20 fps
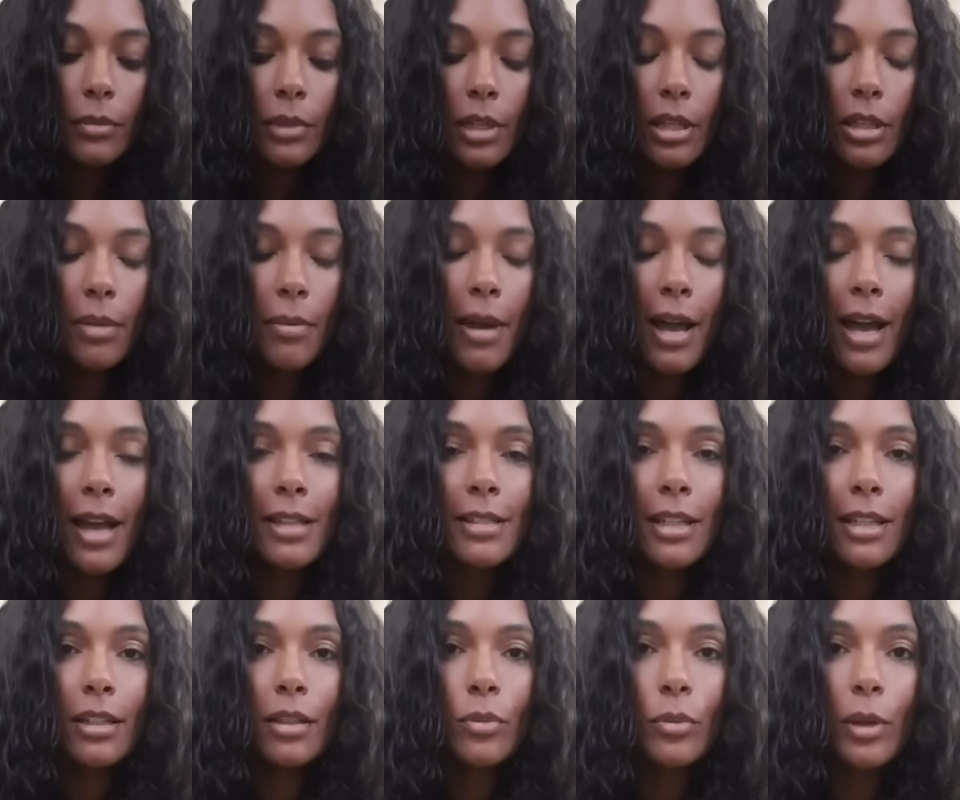In the past,
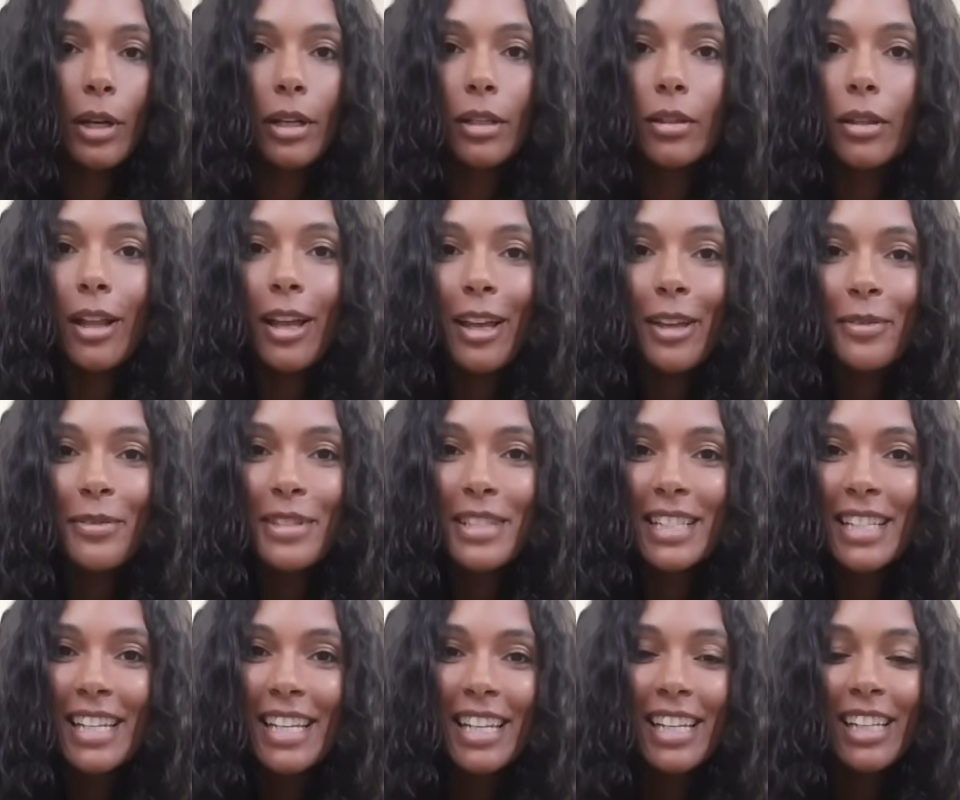I did wear
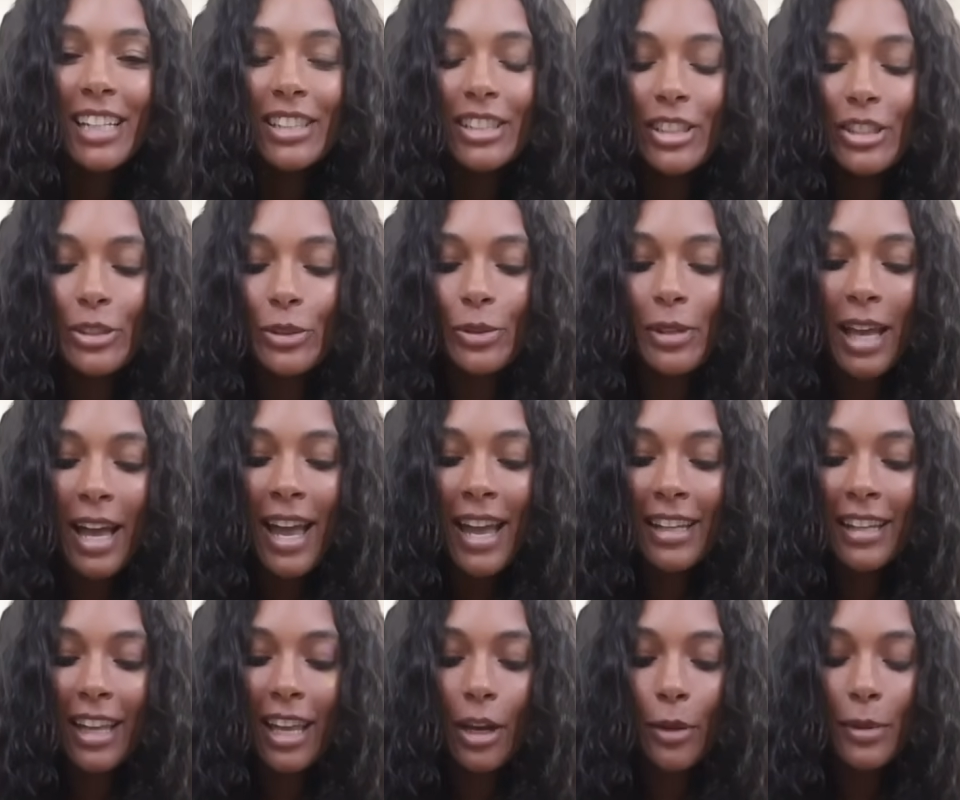gloves to do that,
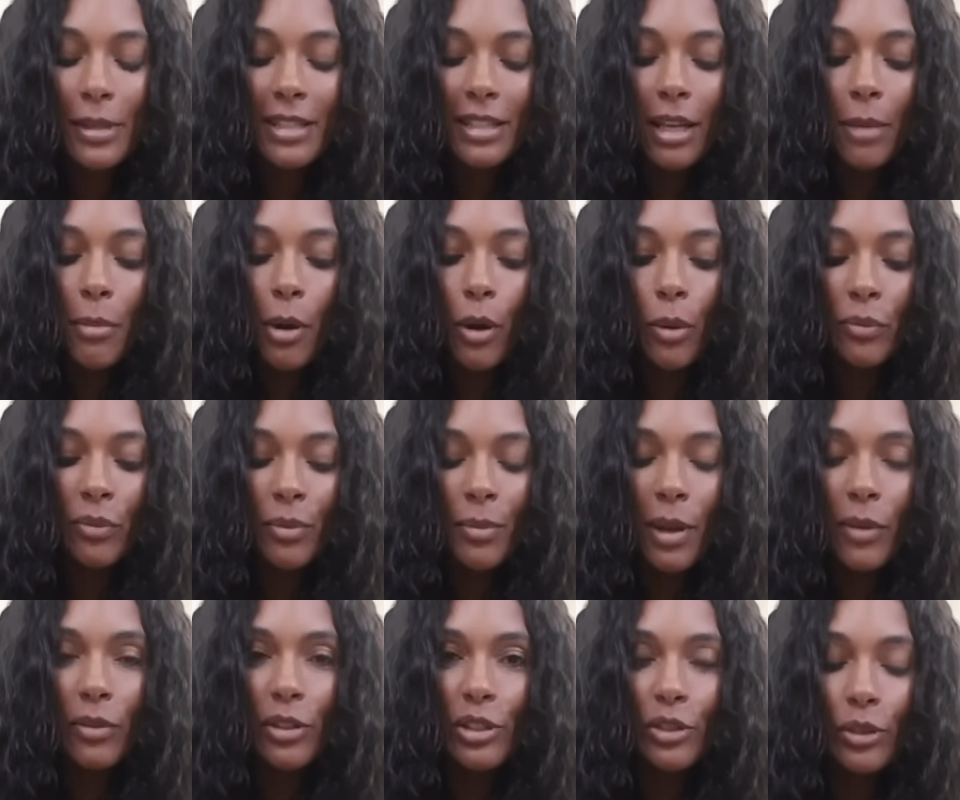and I always come home from
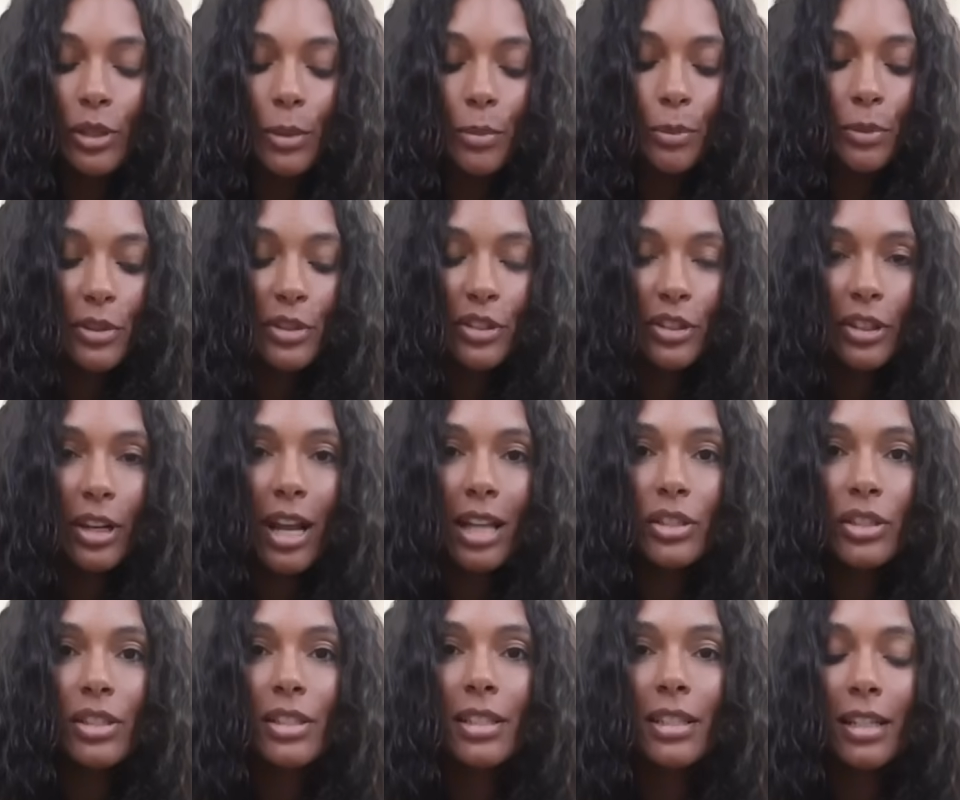every trip with
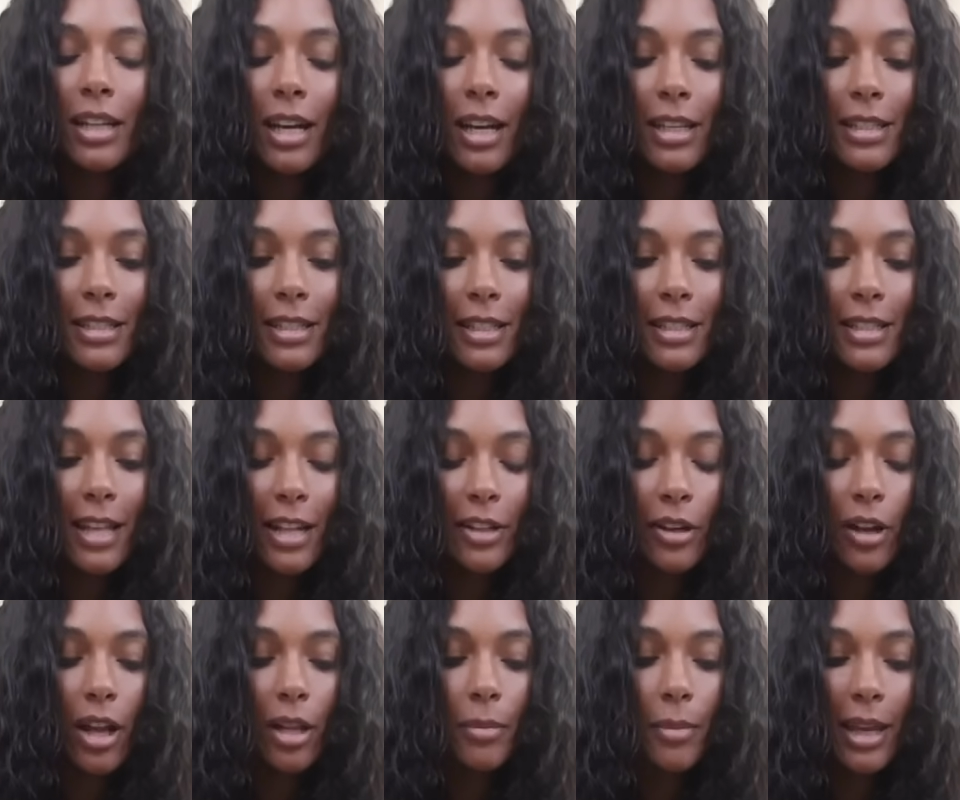scratches and cuts,
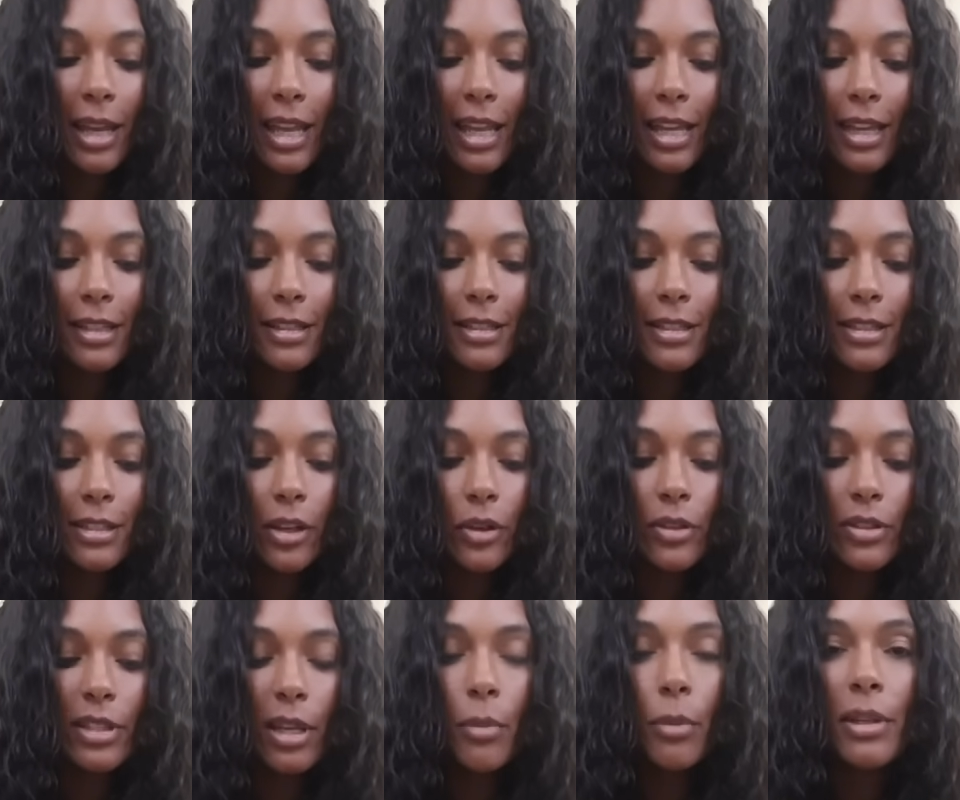etc. on my hands.
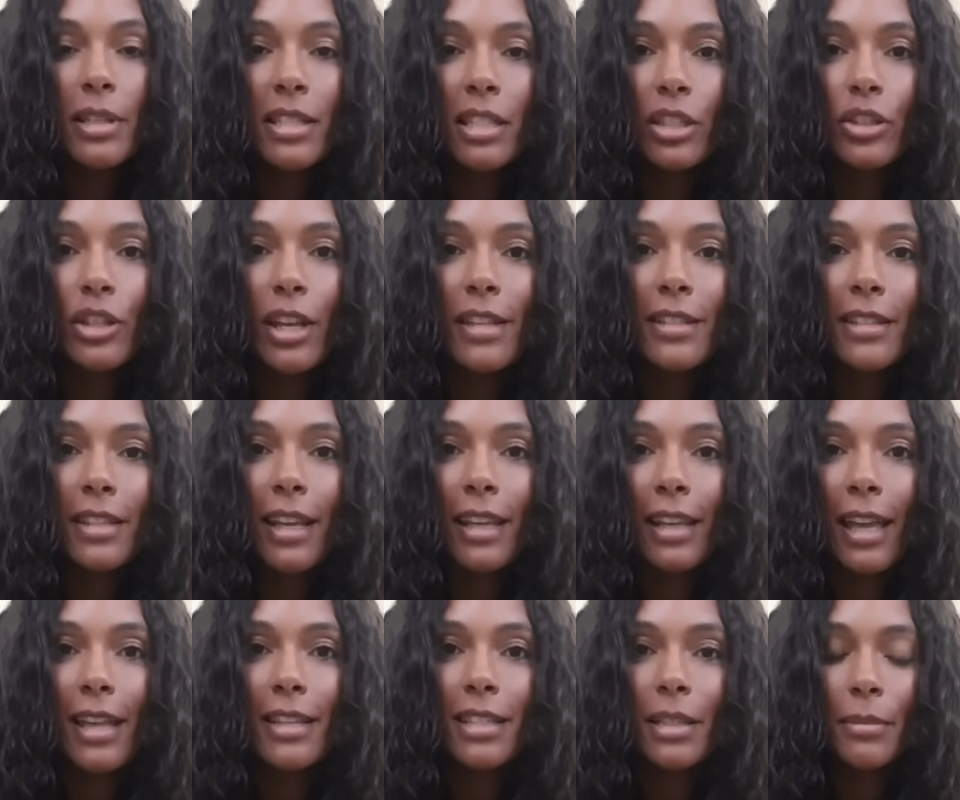So someone suggested I
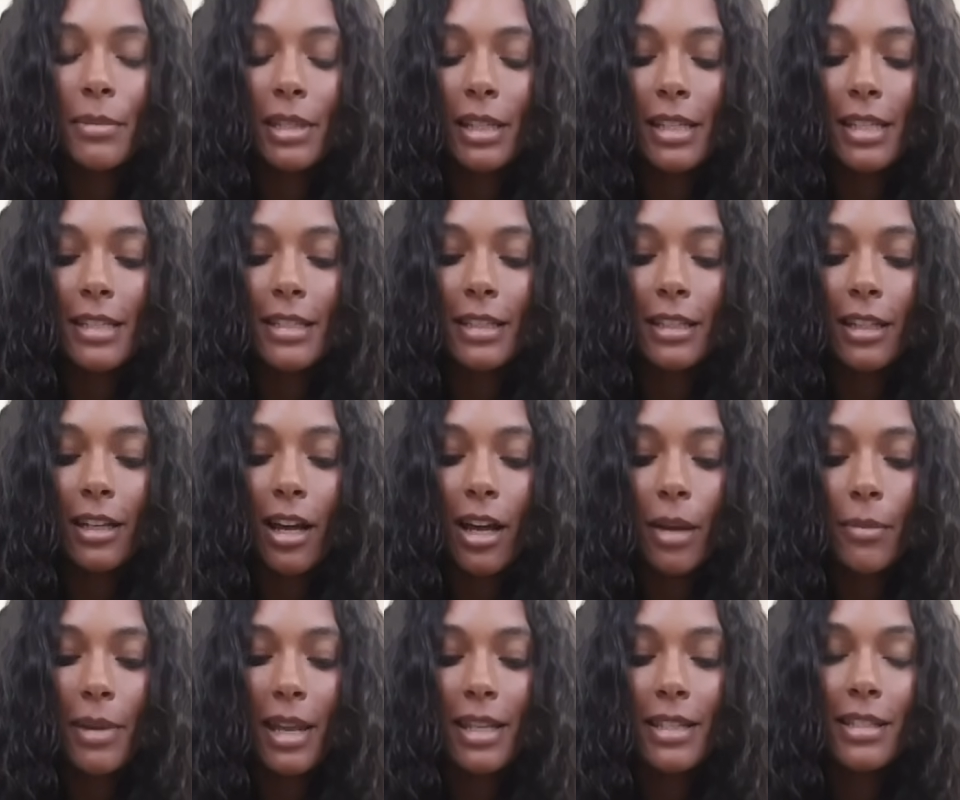get some of these in the
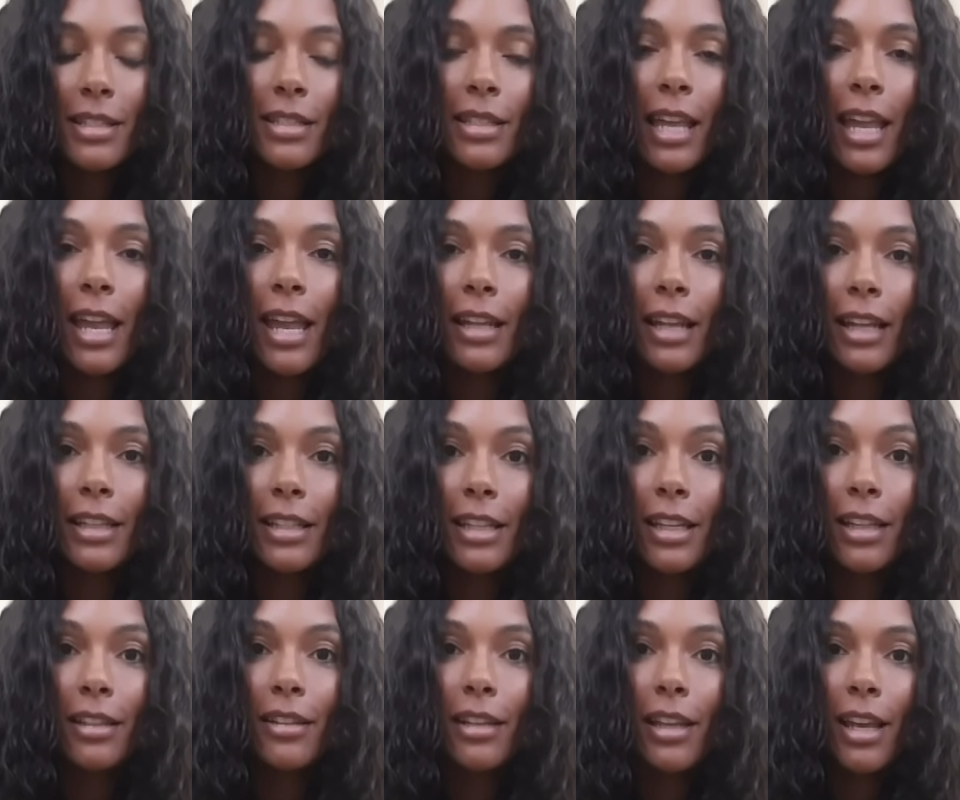comments, and I
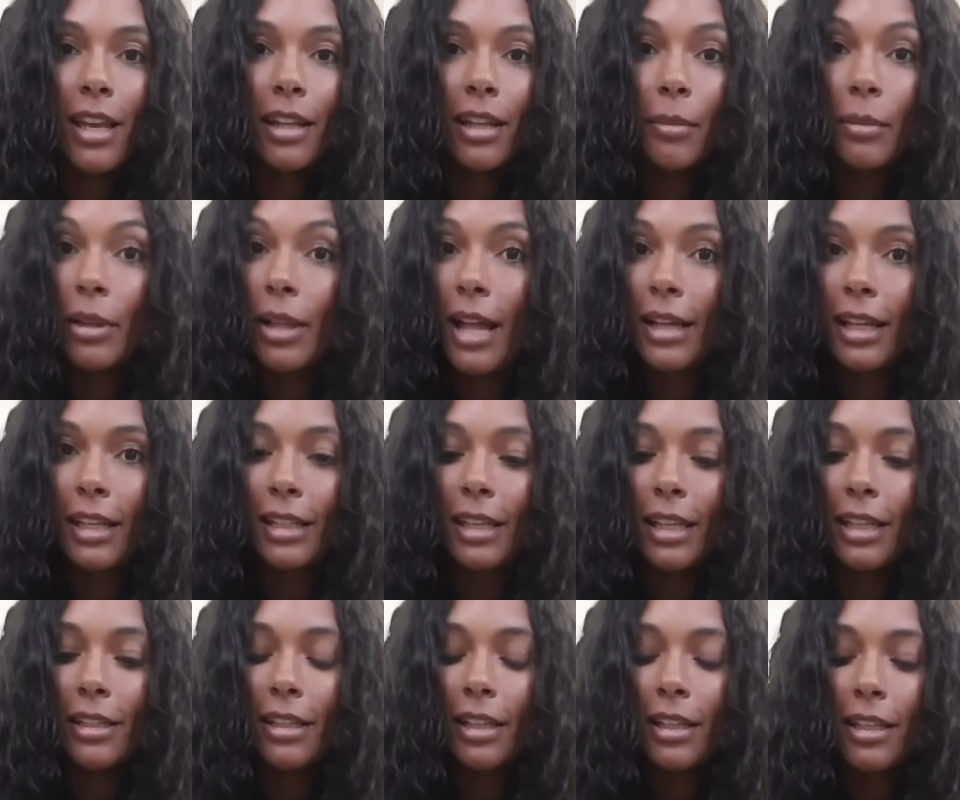did, and I'm glad I
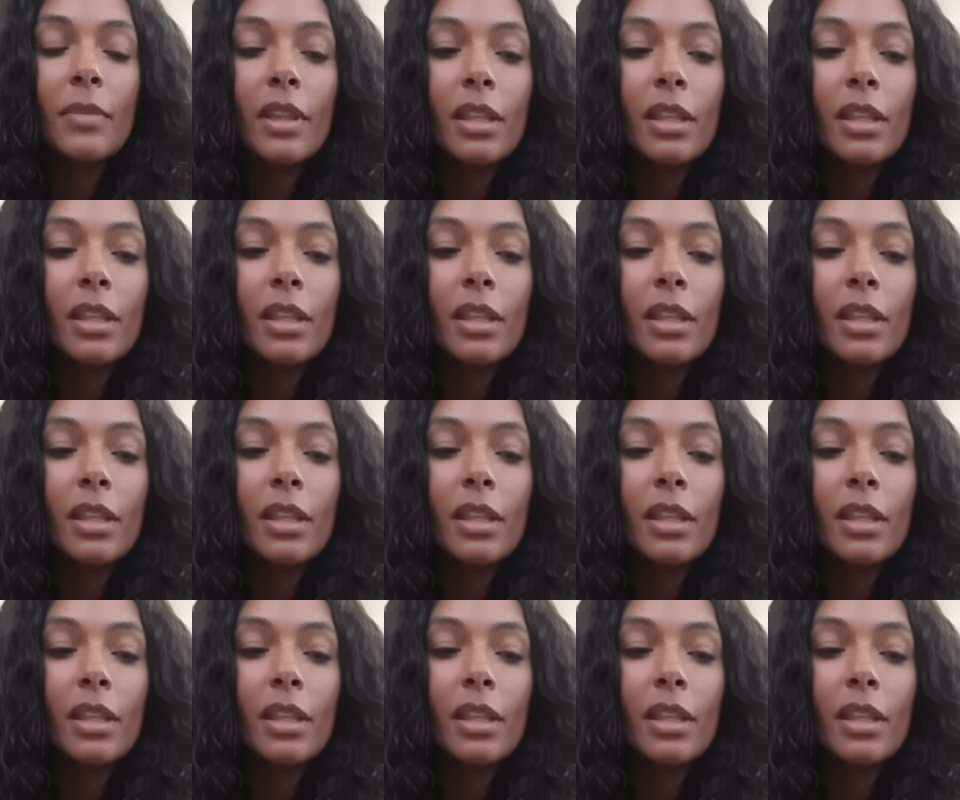did.